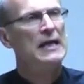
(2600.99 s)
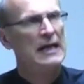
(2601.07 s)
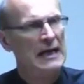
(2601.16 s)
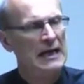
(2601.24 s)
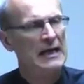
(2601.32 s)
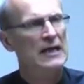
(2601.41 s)

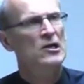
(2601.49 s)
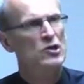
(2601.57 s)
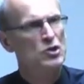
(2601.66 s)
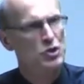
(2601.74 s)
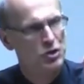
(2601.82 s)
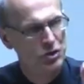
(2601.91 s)
He
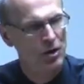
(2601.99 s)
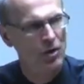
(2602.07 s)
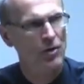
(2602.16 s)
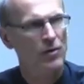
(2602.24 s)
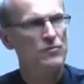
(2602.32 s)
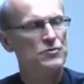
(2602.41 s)

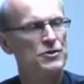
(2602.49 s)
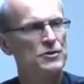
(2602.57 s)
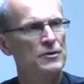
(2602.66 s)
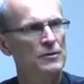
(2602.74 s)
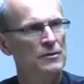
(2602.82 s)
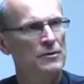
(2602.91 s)
serves
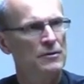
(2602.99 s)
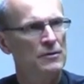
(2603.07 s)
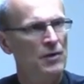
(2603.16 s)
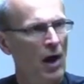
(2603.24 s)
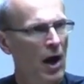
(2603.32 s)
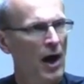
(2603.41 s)

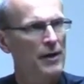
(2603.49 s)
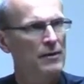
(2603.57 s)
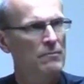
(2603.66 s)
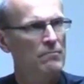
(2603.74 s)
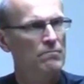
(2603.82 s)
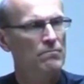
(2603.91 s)
God.
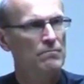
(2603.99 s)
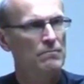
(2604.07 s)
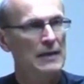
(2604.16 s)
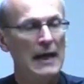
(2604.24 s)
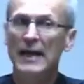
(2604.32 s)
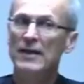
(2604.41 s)

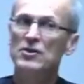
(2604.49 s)
He doesn't